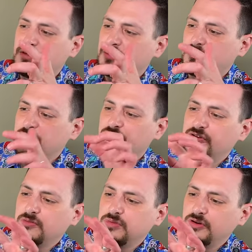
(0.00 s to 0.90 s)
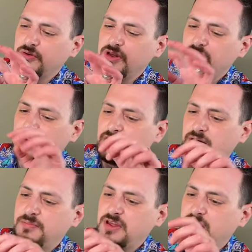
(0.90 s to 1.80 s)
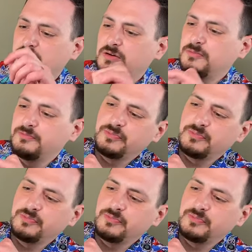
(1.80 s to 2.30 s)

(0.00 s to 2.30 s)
the original bluing up here.